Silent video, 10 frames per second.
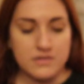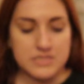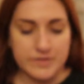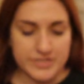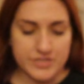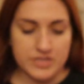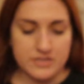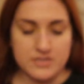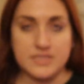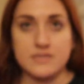
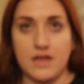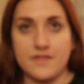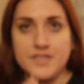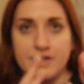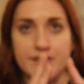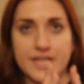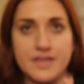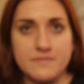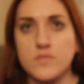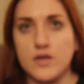sweatshirt in solidarity.